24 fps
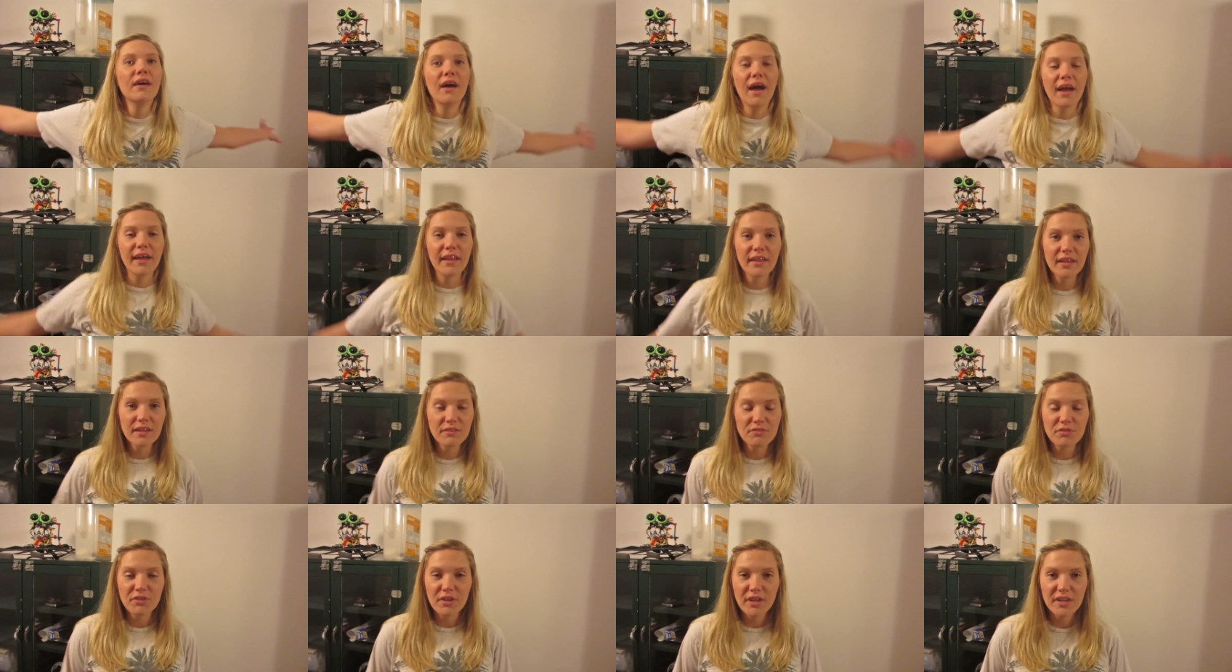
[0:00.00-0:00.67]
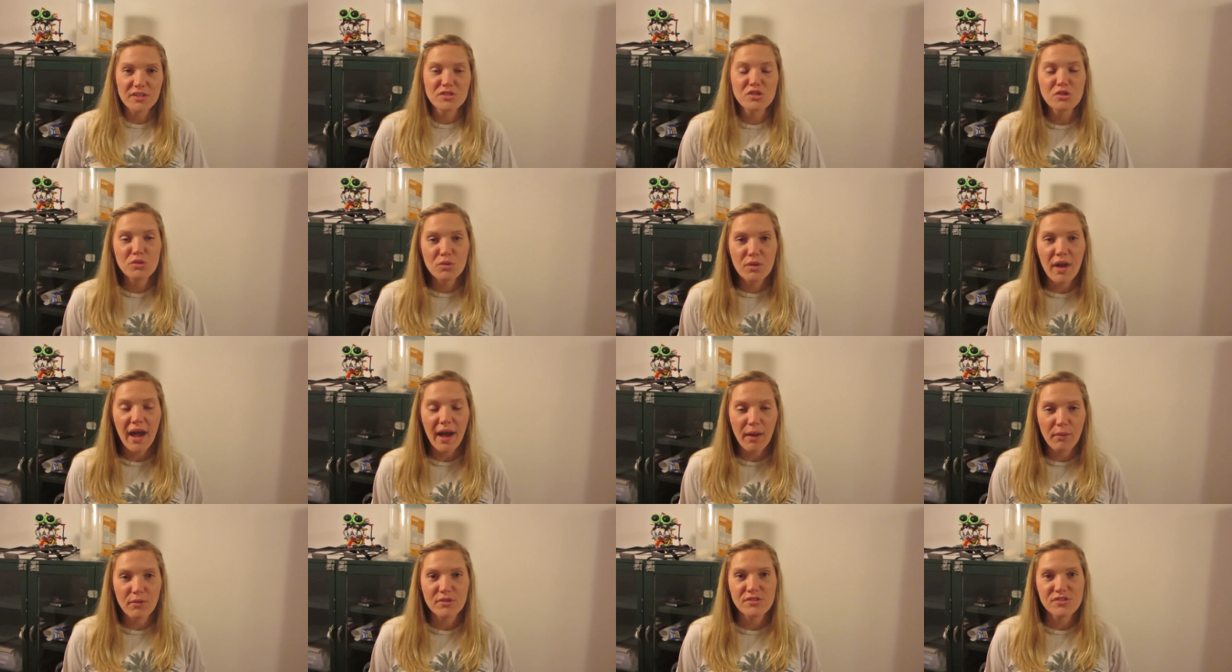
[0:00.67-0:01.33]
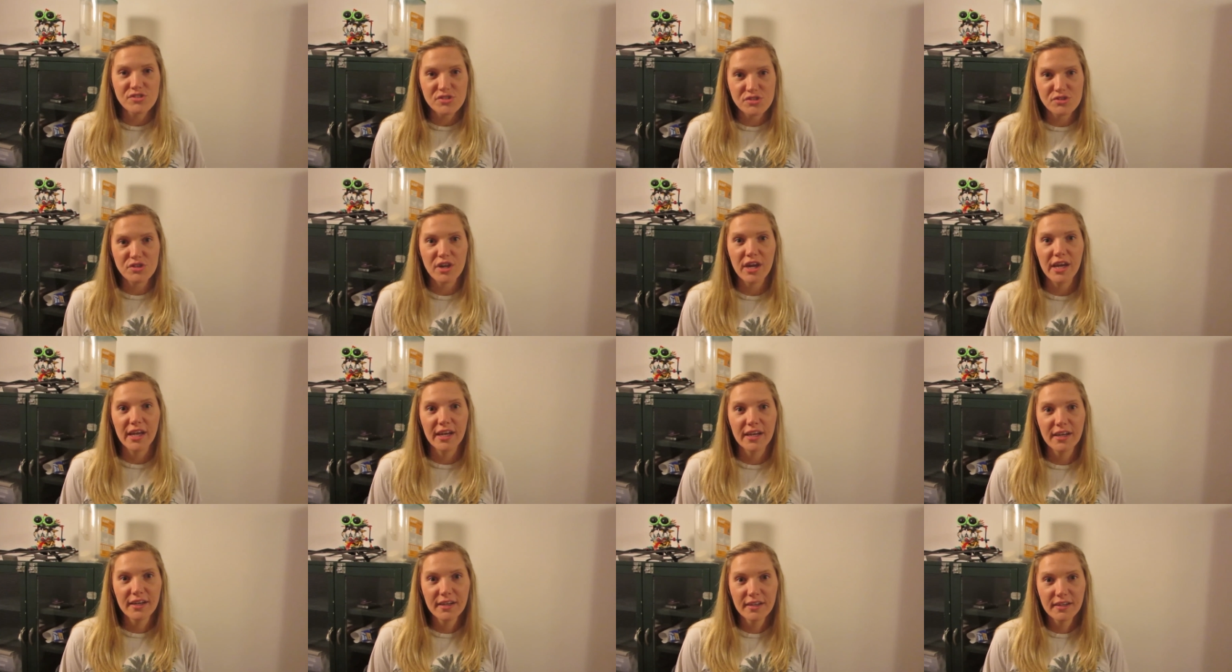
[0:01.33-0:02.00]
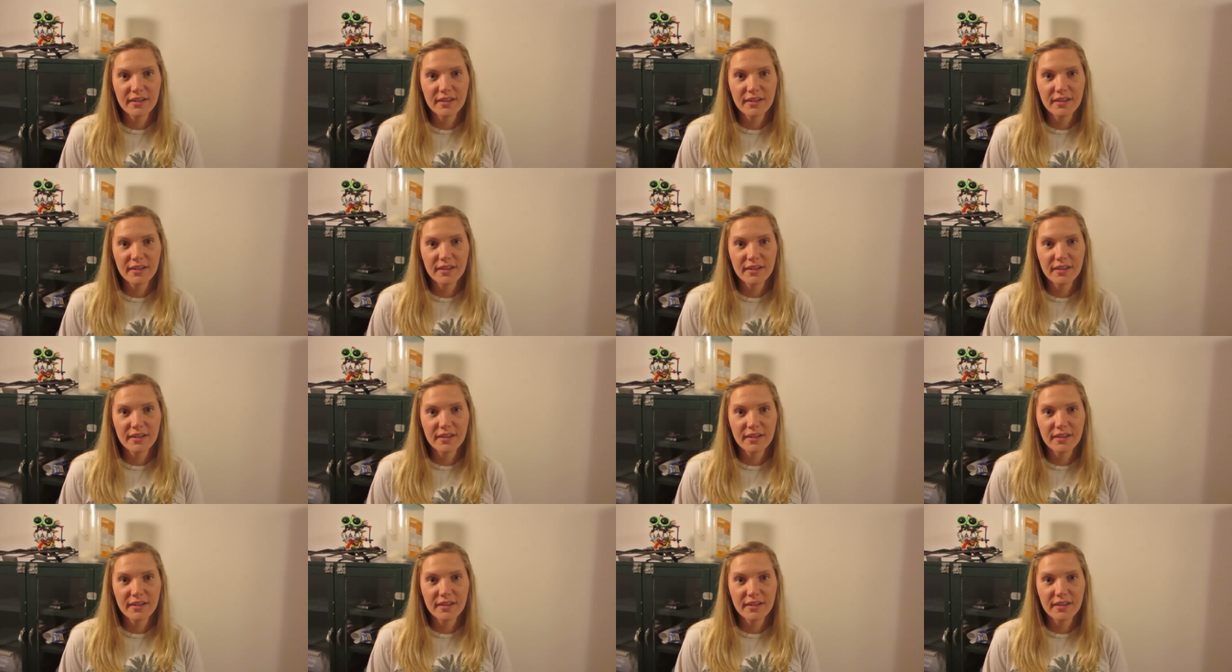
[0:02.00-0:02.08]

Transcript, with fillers: I cleaned for like 2 hours straight.